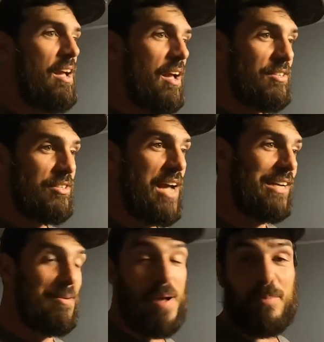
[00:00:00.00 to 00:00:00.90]
I just
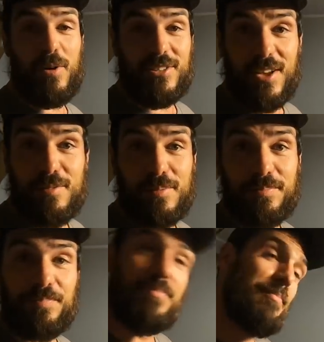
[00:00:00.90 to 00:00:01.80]
got the memories of them.
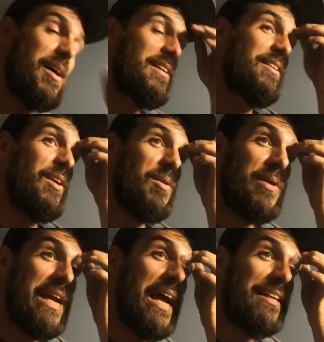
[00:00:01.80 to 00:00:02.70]
But, you know,
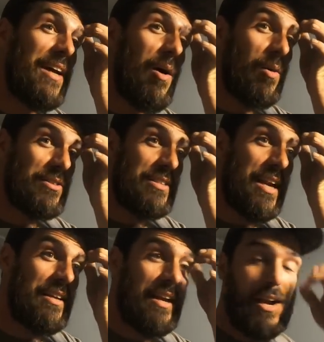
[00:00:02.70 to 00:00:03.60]
we had dogs to
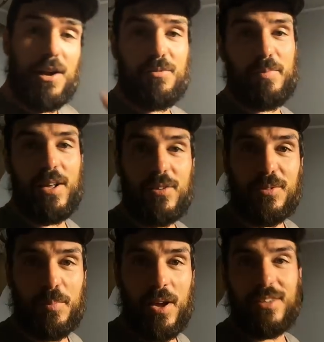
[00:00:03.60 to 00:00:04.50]
take care of, bills
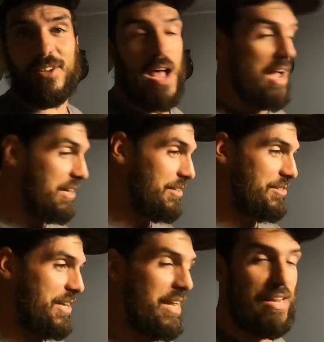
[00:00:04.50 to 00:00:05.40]
to pay, so I
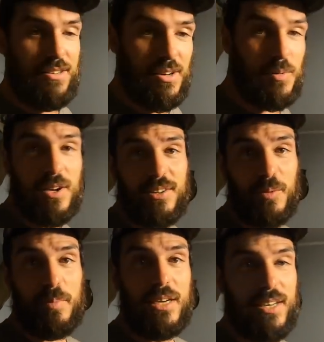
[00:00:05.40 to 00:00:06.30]
understand, you know, wasn't
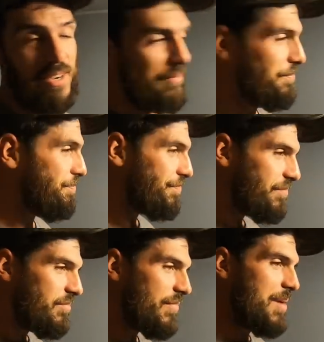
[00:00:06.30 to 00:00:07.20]
no big deal.
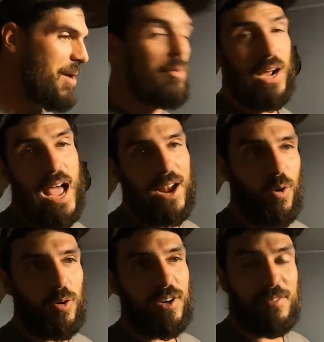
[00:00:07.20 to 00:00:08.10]
But when I got
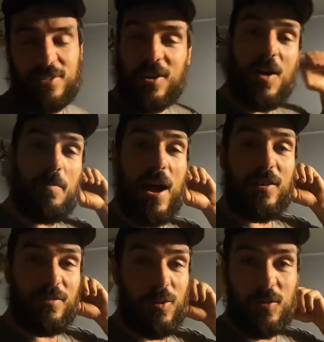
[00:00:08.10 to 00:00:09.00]
old enough to start
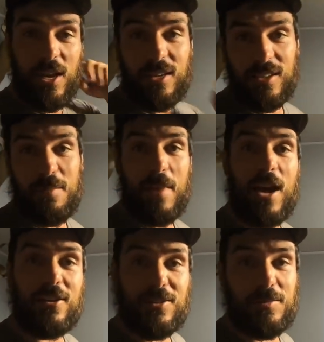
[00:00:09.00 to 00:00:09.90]
mounting a few things, I
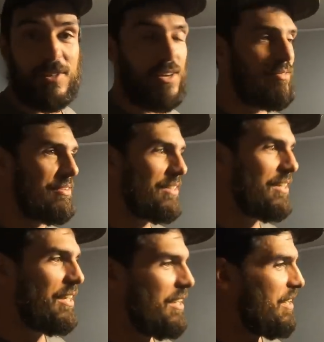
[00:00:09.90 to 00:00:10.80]
mounted some stuff. And
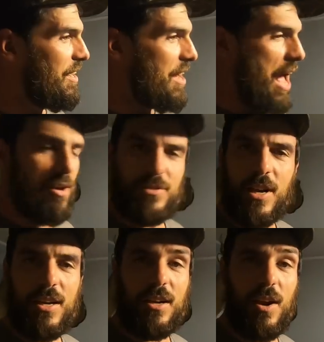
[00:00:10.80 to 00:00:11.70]
I'll
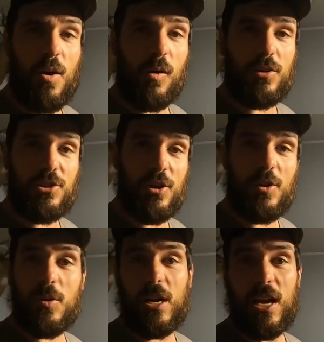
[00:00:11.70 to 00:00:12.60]
take you along and show
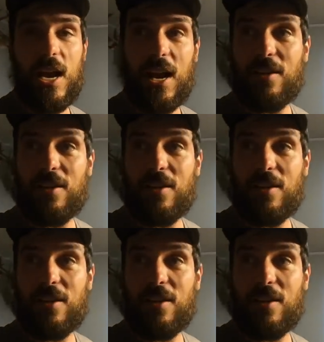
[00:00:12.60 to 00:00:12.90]
you what I got.